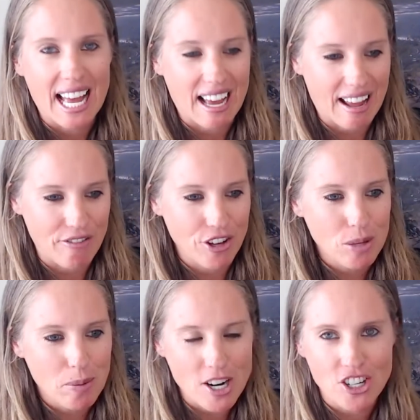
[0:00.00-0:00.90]
I feel the
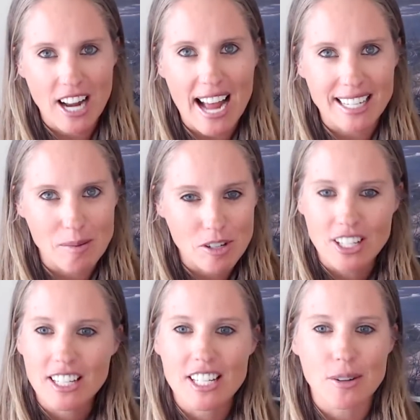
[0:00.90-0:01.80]
pressure to act. I'm just
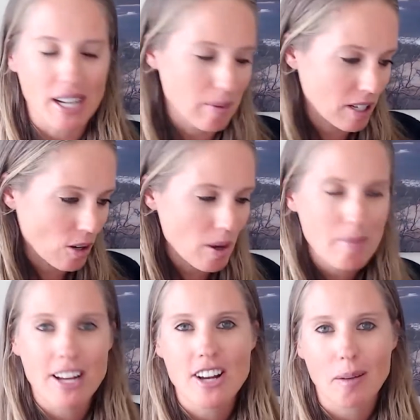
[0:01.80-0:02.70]
going to do it. I'm going to quit
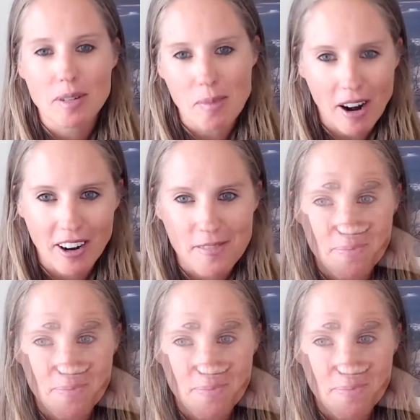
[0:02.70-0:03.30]
my job tomorrow.